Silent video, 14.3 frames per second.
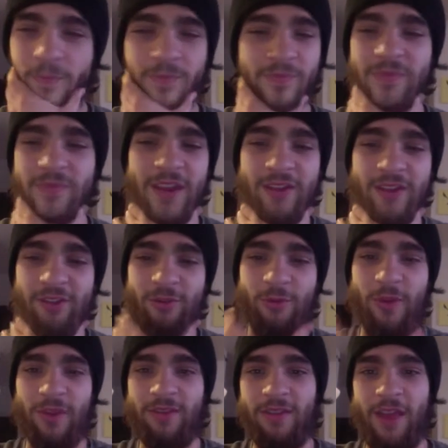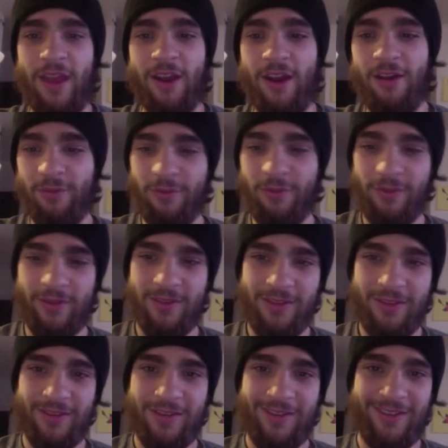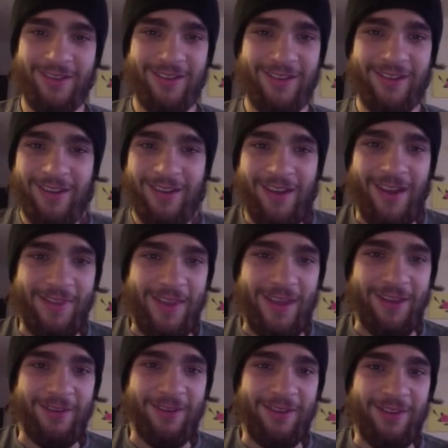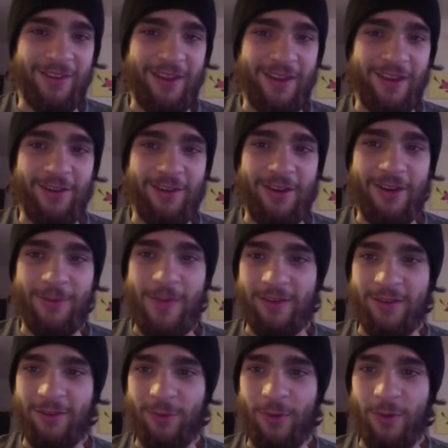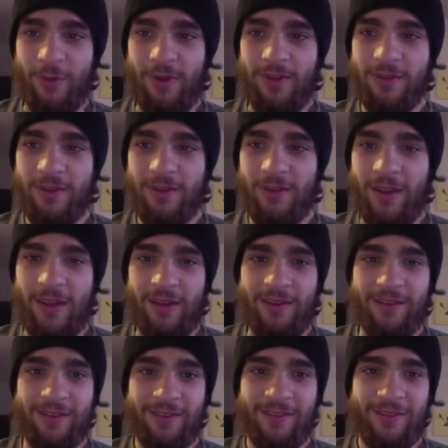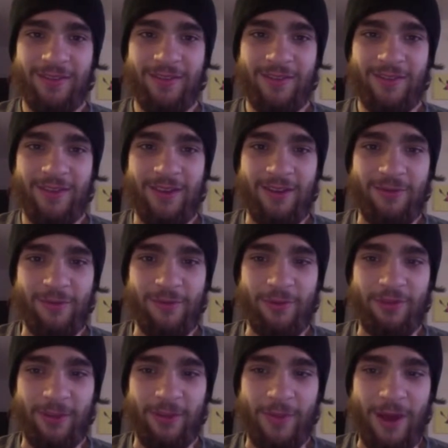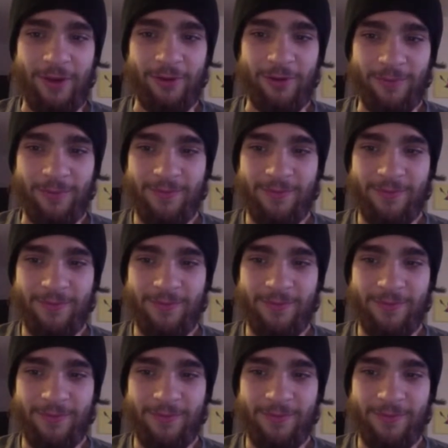they can just rest that off. And then it's like, alright, you're back to square one, and even if you sleep powder them,